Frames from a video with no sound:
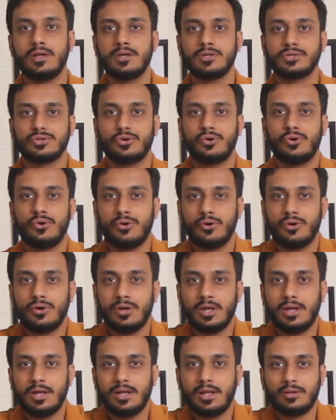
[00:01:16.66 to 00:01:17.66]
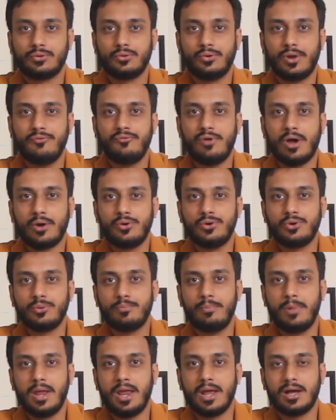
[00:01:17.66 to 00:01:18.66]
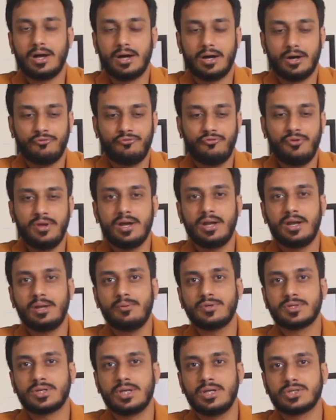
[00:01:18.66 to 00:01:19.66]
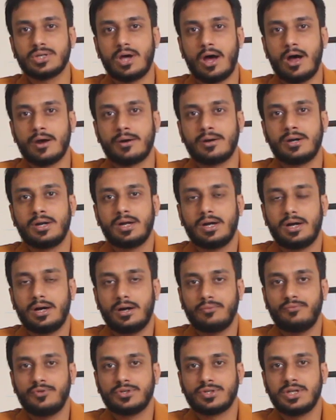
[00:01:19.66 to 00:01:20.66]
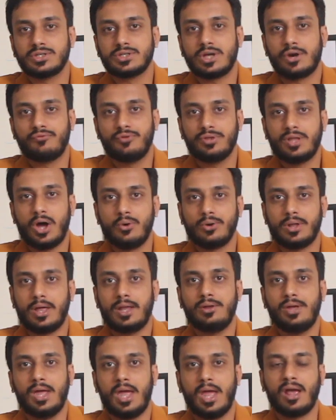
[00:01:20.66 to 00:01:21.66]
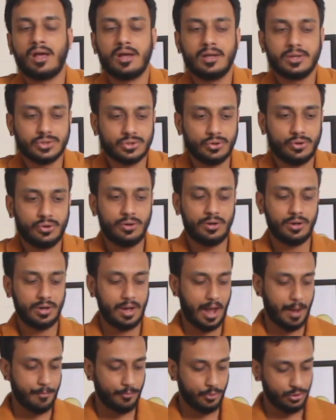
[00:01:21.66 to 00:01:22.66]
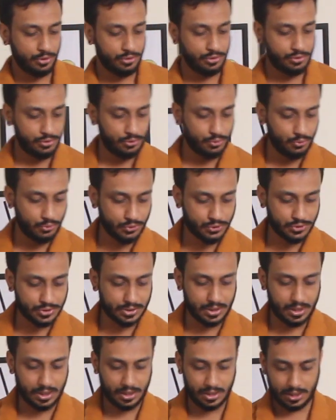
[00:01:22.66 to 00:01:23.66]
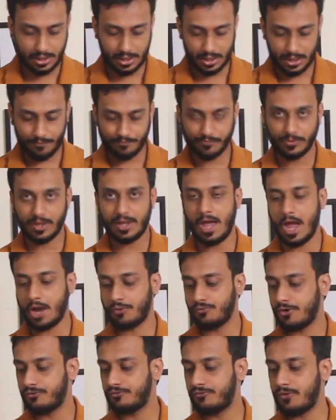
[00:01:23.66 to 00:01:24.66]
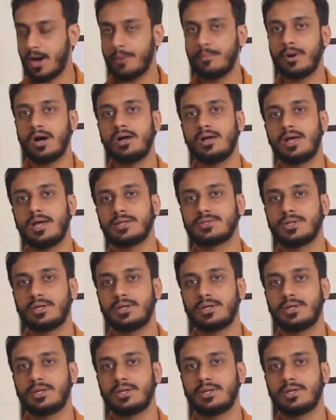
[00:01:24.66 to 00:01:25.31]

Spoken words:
So today we are going to make a vegan whiskey sour, a whiskey sour without any egg. So I'm going to use Aquafaba as